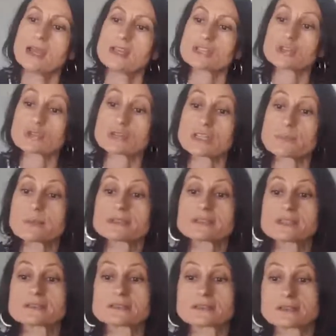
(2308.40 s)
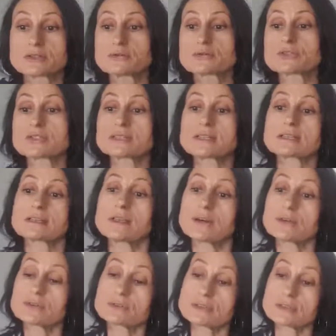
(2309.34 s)
So reducing that
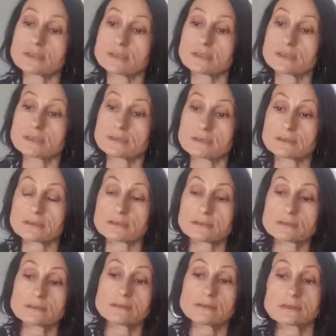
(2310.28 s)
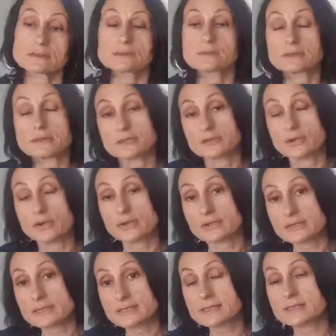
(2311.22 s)
load, the
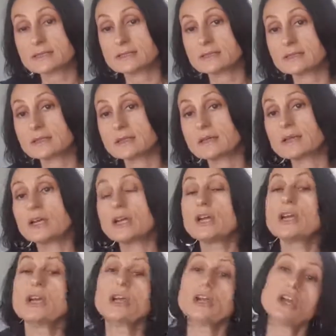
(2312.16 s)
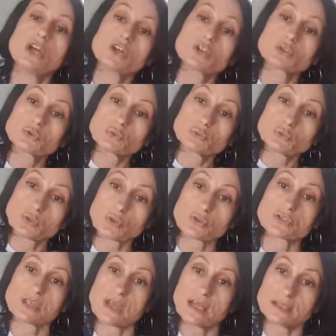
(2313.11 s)
tolerance to
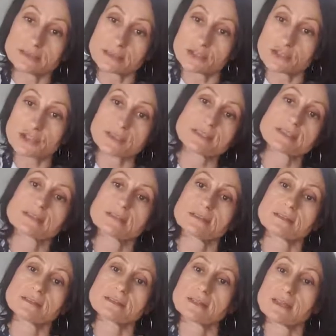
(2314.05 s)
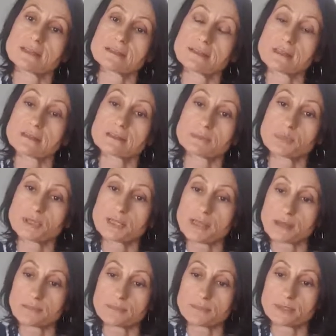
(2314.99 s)
those allergens can
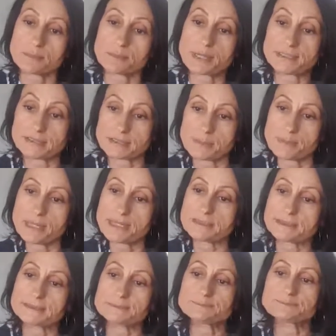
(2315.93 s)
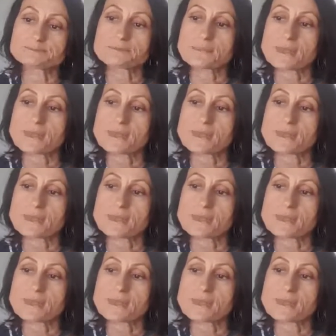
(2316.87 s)
become better and better.